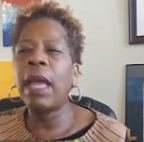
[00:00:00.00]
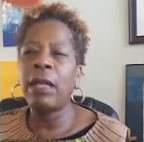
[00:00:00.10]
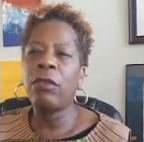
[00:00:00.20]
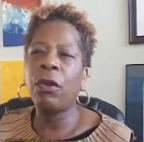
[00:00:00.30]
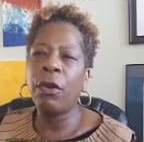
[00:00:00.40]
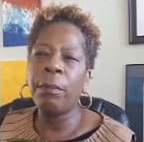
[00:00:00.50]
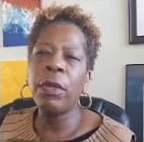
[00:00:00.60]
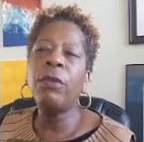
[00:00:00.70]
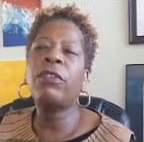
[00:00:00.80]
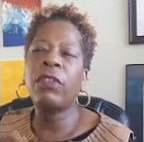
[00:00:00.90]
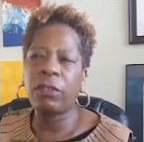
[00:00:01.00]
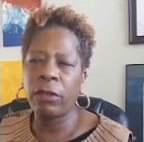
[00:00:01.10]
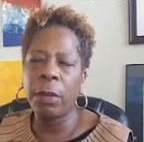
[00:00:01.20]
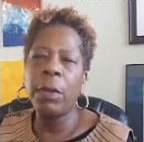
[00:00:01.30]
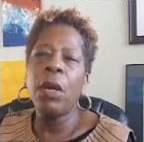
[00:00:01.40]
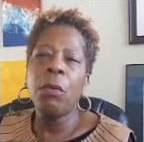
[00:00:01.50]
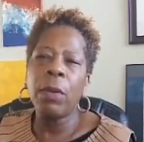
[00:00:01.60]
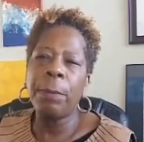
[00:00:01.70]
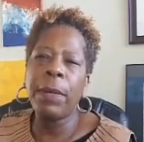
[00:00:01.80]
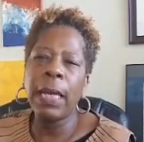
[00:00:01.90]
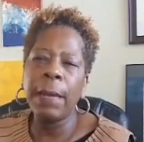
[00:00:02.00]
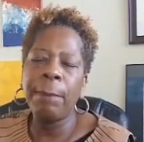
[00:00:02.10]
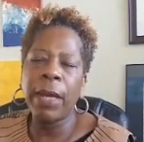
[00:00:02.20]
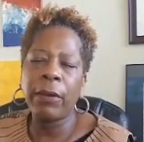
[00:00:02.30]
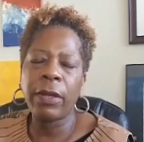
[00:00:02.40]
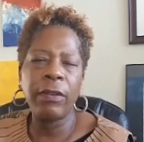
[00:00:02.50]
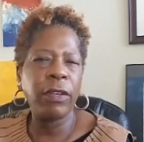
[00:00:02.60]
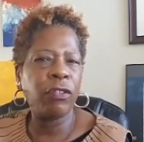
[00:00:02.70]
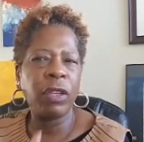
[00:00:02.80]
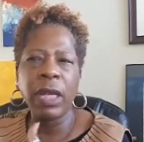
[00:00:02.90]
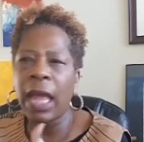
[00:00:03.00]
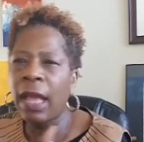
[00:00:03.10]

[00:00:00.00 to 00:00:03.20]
and your immune system would be in better condition.